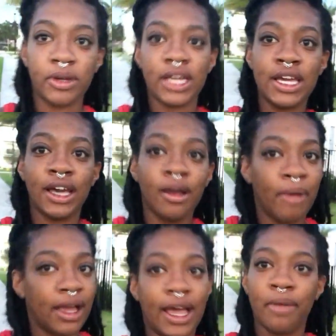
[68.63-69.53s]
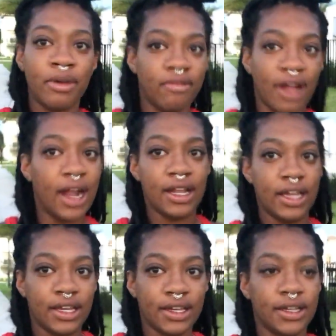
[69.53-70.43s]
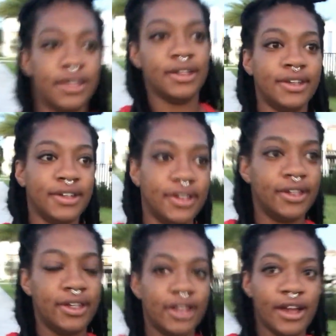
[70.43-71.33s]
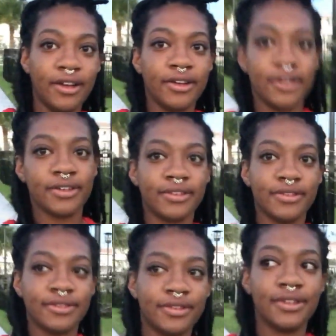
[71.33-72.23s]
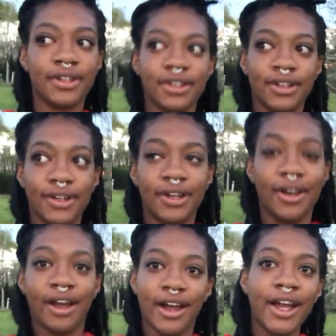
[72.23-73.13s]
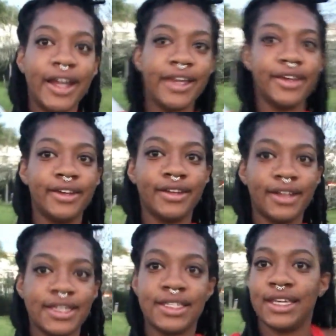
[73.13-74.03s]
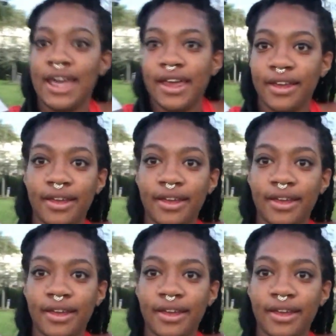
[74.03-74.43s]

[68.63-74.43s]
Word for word: when he come, I gotta be ready, you know? You know? All right, that's it.